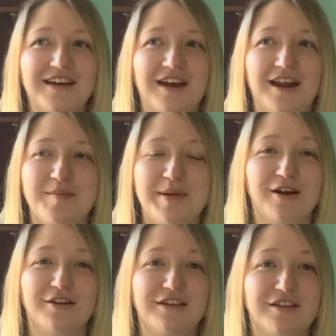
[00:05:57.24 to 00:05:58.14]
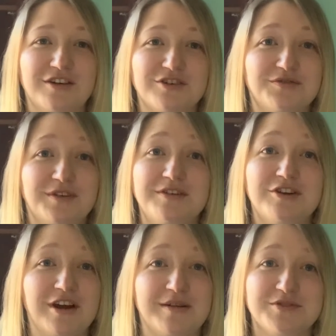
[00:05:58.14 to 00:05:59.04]
And apparently there's 50
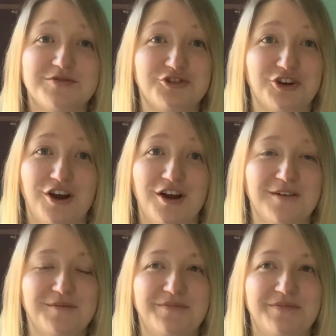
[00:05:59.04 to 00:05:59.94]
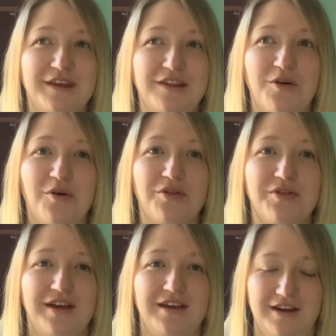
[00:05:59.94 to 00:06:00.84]
grams of sugar in the whole
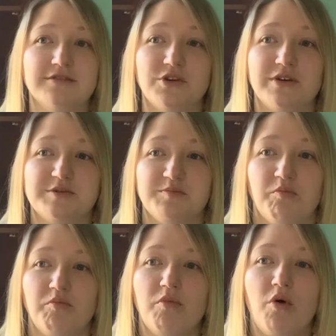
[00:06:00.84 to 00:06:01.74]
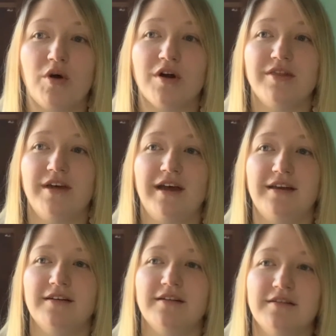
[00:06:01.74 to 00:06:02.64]
thing, so it's more
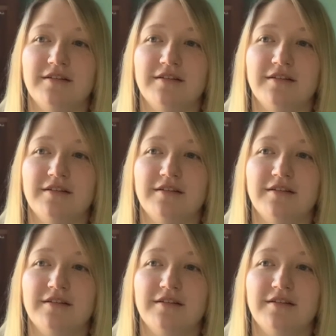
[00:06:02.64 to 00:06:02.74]
than,